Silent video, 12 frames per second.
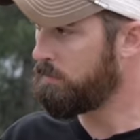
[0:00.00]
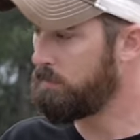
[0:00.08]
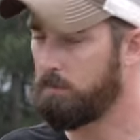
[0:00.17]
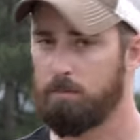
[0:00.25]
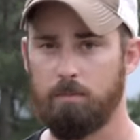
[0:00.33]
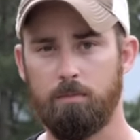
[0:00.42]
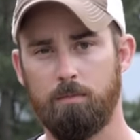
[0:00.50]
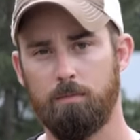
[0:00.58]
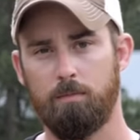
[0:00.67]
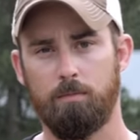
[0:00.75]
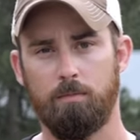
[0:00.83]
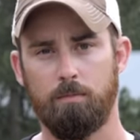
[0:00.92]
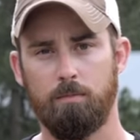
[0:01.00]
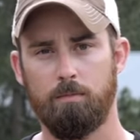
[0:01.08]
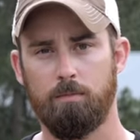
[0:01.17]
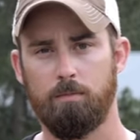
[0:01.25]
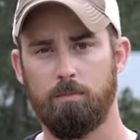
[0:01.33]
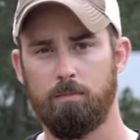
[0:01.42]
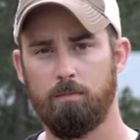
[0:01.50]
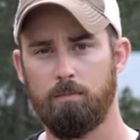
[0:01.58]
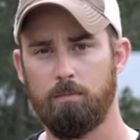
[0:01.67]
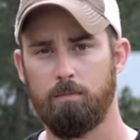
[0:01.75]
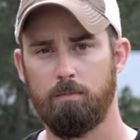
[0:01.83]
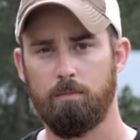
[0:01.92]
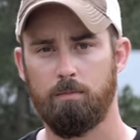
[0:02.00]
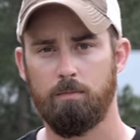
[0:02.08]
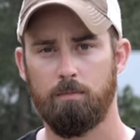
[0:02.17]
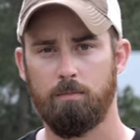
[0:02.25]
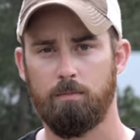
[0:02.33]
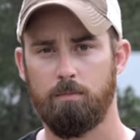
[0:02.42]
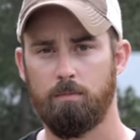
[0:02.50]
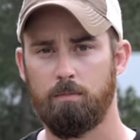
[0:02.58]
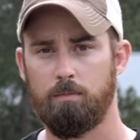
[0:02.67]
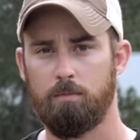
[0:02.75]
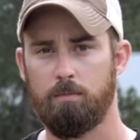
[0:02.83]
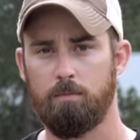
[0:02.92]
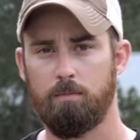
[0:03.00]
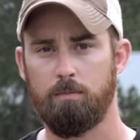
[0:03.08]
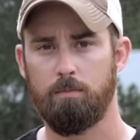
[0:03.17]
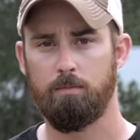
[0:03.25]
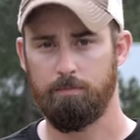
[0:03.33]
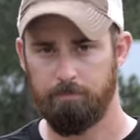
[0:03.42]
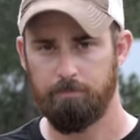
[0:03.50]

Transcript: [no speech]